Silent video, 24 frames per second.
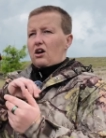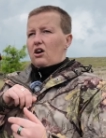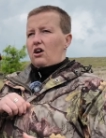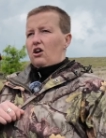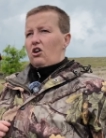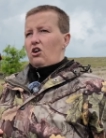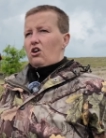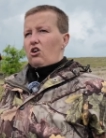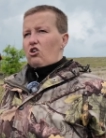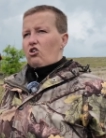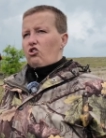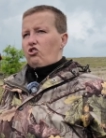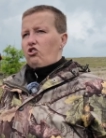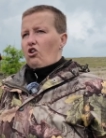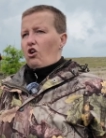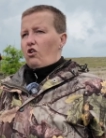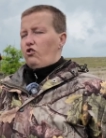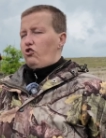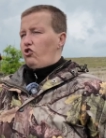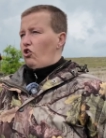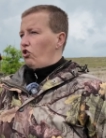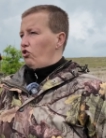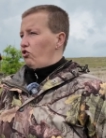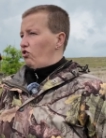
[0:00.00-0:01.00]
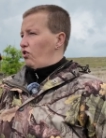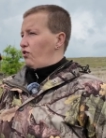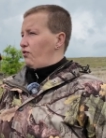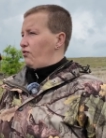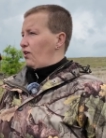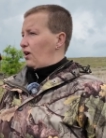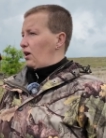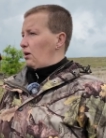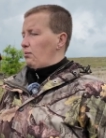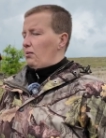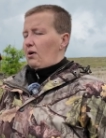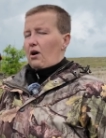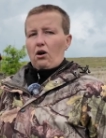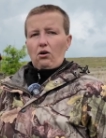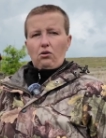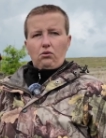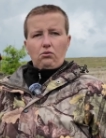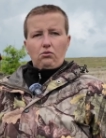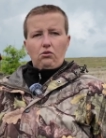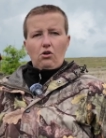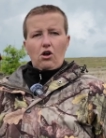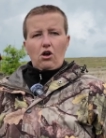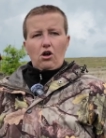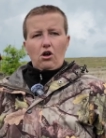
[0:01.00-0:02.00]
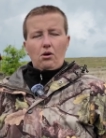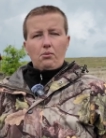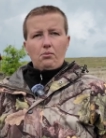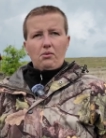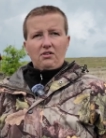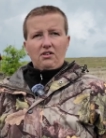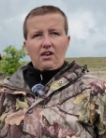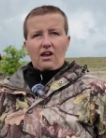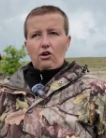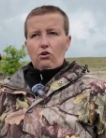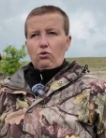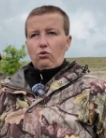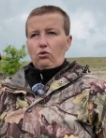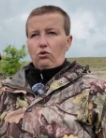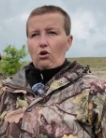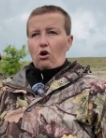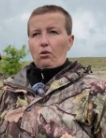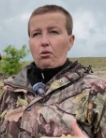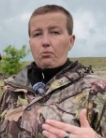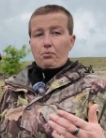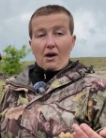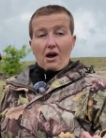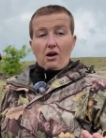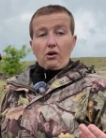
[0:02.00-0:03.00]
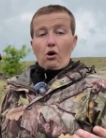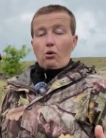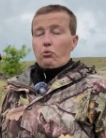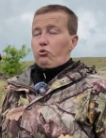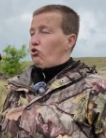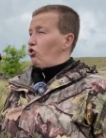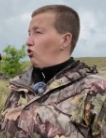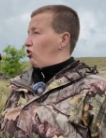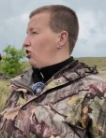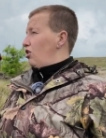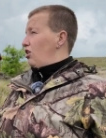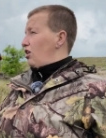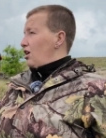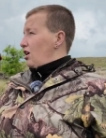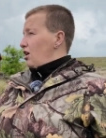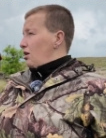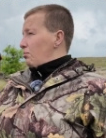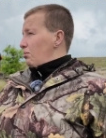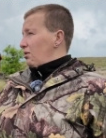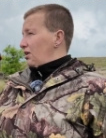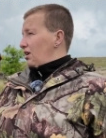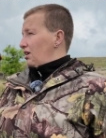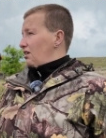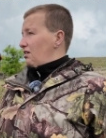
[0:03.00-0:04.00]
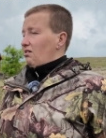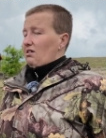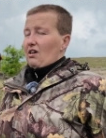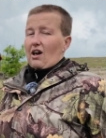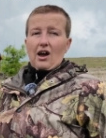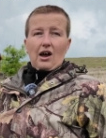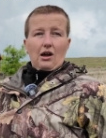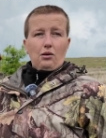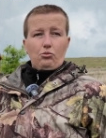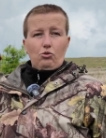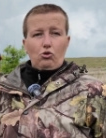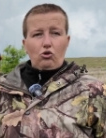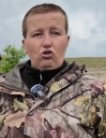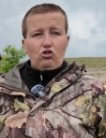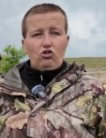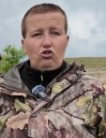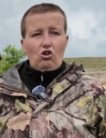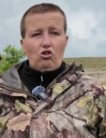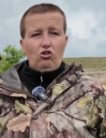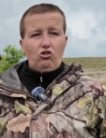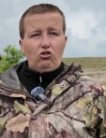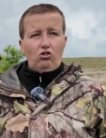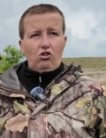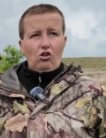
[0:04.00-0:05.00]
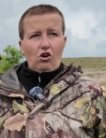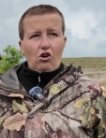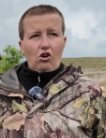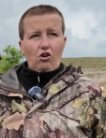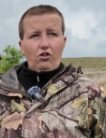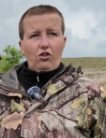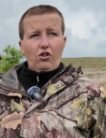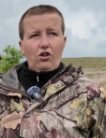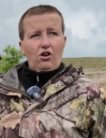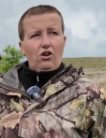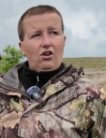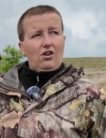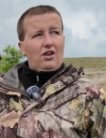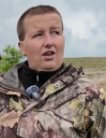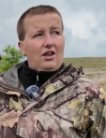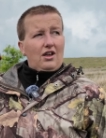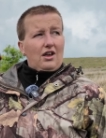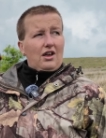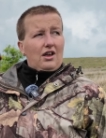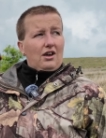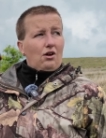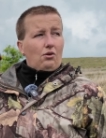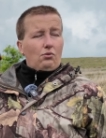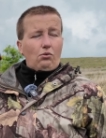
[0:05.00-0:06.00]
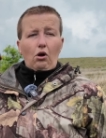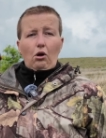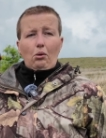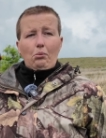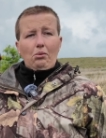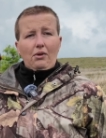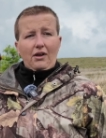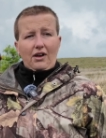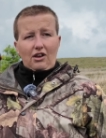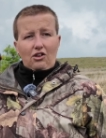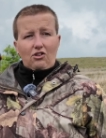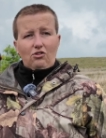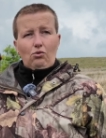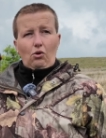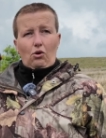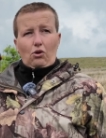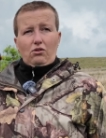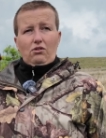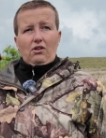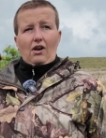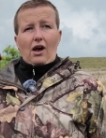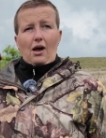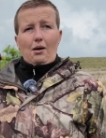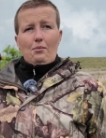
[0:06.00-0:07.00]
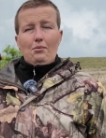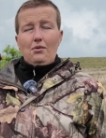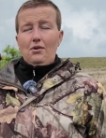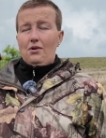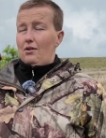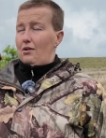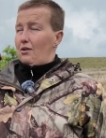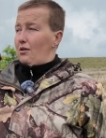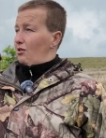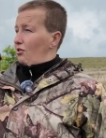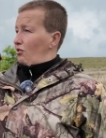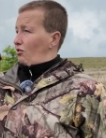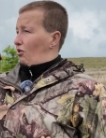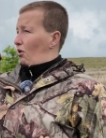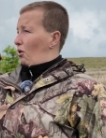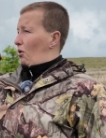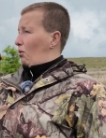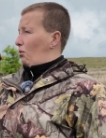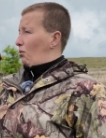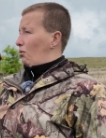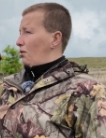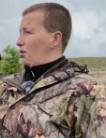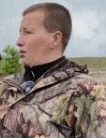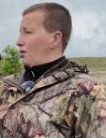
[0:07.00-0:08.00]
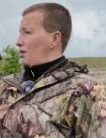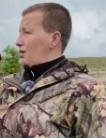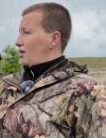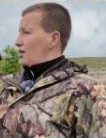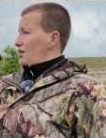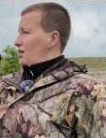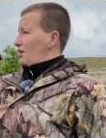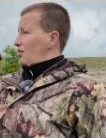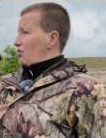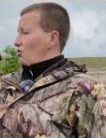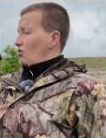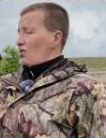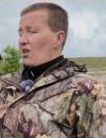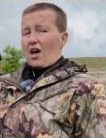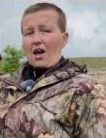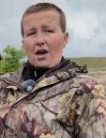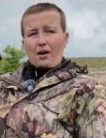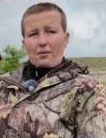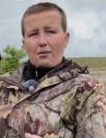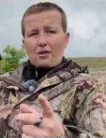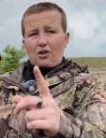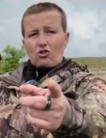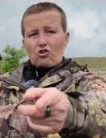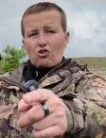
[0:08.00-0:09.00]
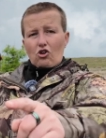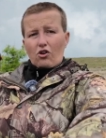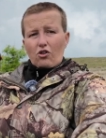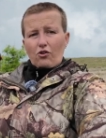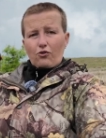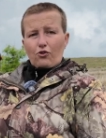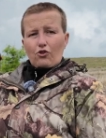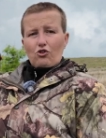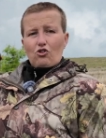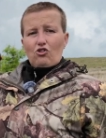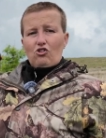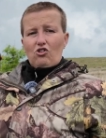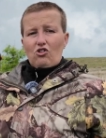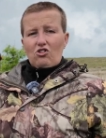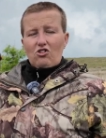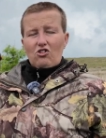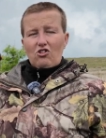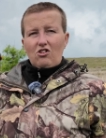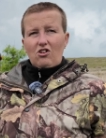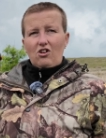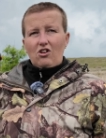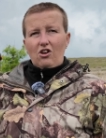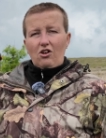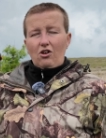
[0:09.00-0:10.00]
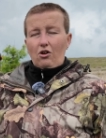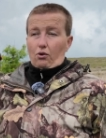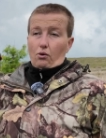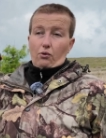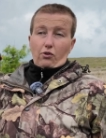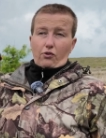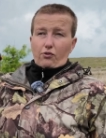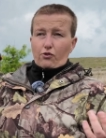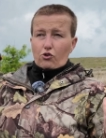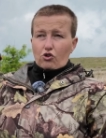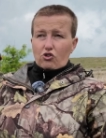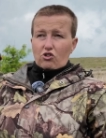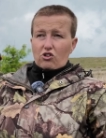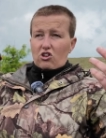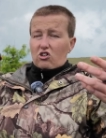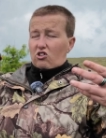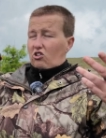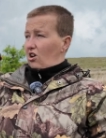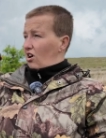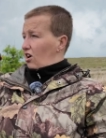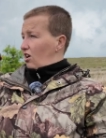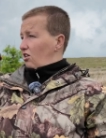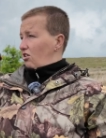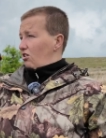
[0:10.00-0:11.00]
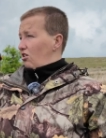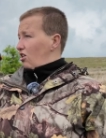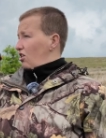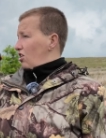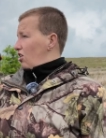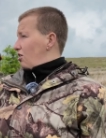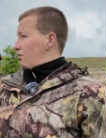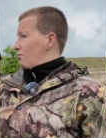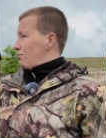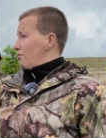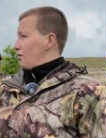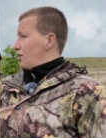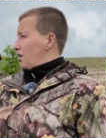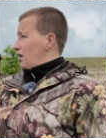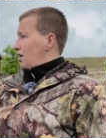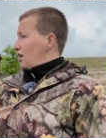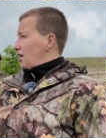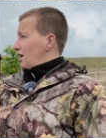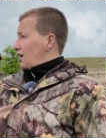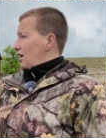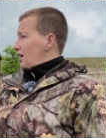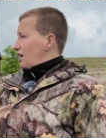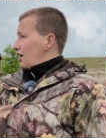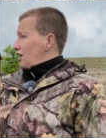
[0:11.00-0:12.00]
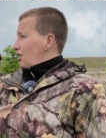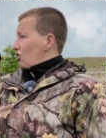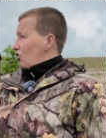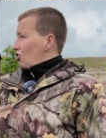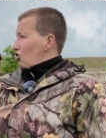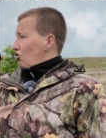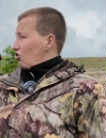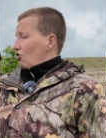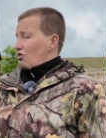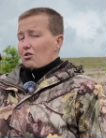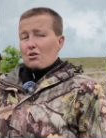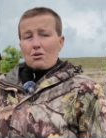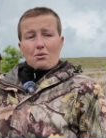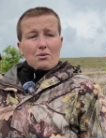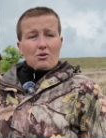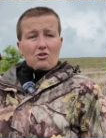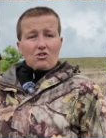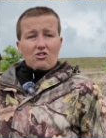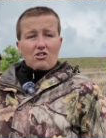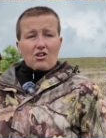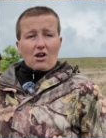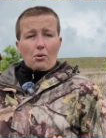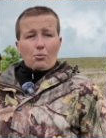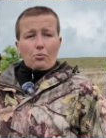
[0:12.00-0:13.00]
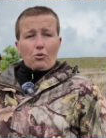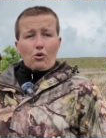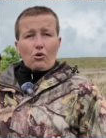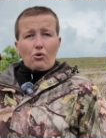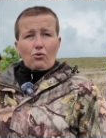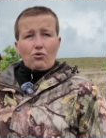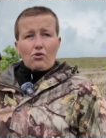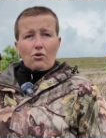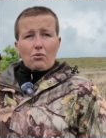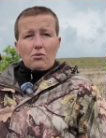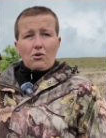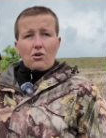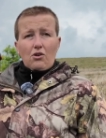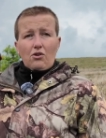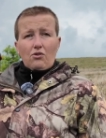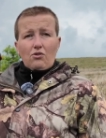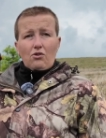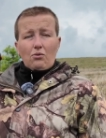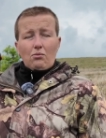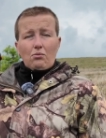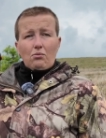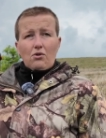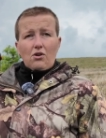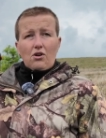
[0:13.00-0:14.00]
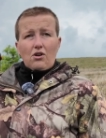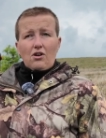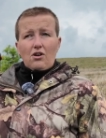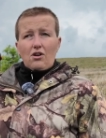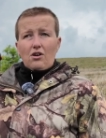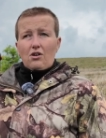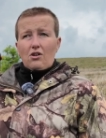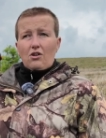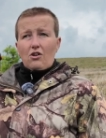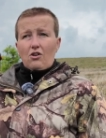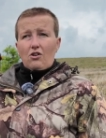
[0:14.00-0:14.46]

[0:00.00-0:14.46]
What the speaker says: sort of shots of the female, as I could have got the better option being at the side, but it's sod's law that wrong place, wrong time. So yeah, enjoy the footages, or the footage, and so the images that I'll put from you from the